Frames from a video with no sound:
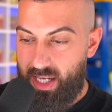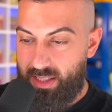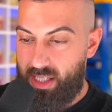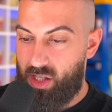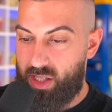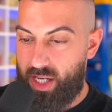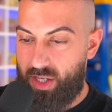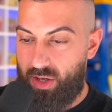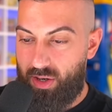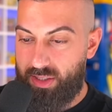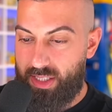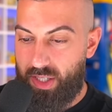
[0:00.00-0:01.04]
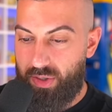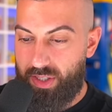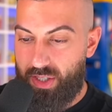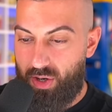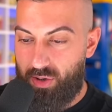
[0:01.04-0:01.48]
They look like cards that are
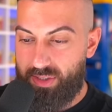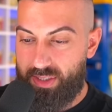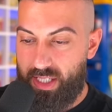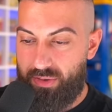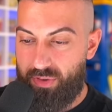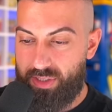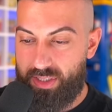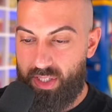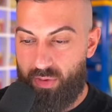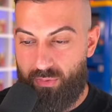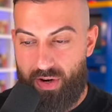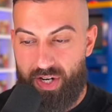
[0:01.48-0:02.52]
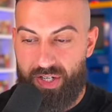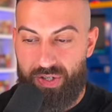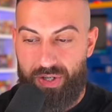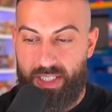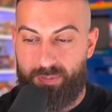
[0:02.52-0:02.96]
in card savers, so I'm very
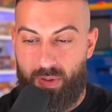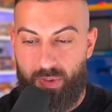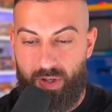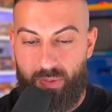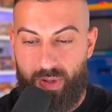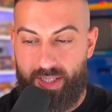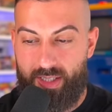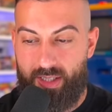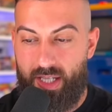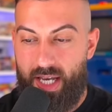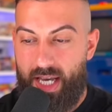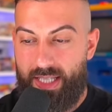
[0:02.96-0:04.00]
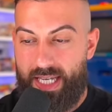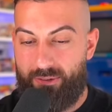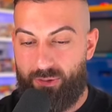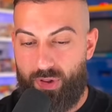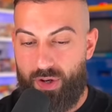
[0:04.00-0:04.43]
curious, but we're going to wait till the
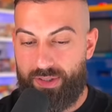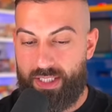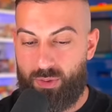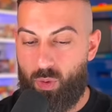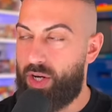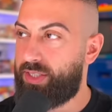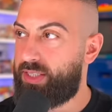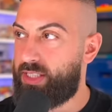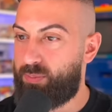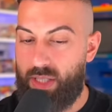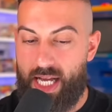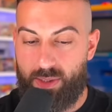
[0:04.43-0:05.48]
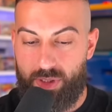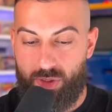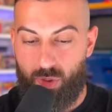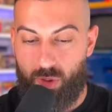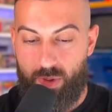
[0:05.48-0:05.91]
end for those, as well as this Plasma
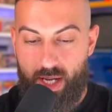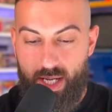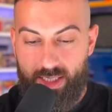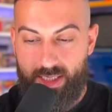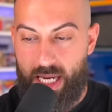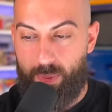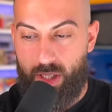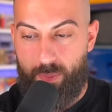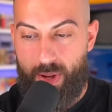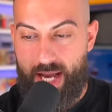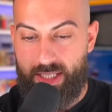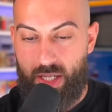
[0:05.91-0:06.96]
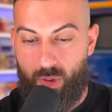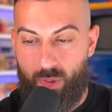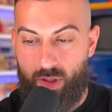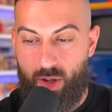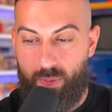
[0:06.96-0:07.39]
Storm sampling pack that we
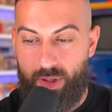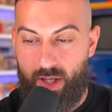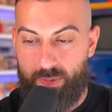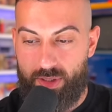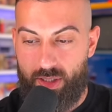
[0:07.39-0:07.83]
will open up.